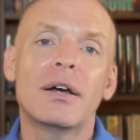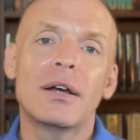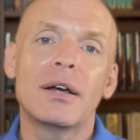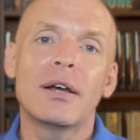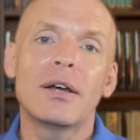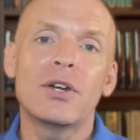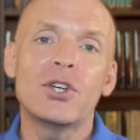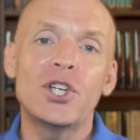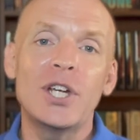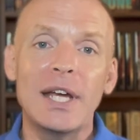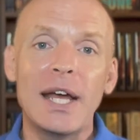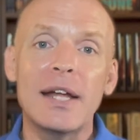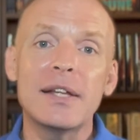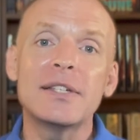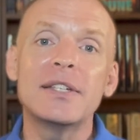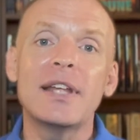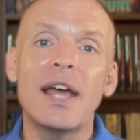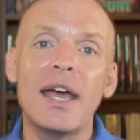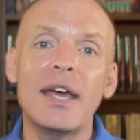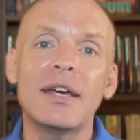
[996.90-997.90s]
She gets
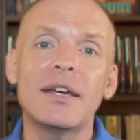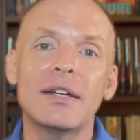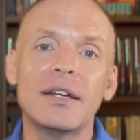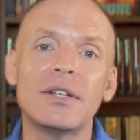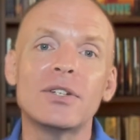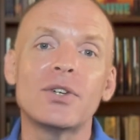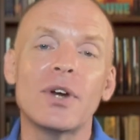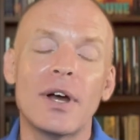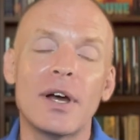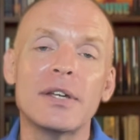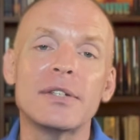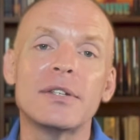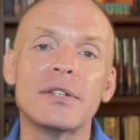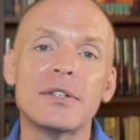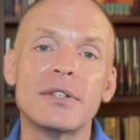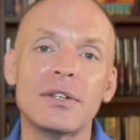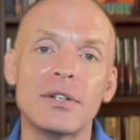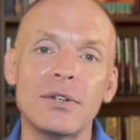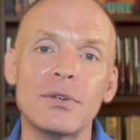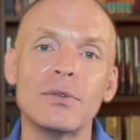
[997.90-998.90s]
naked and tries to
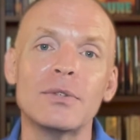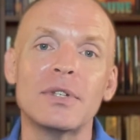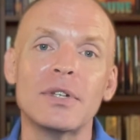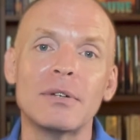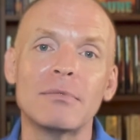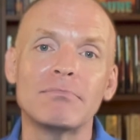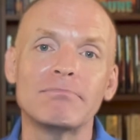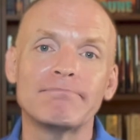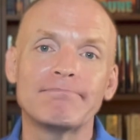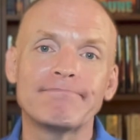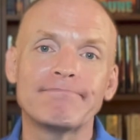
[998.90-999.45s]
seduce him.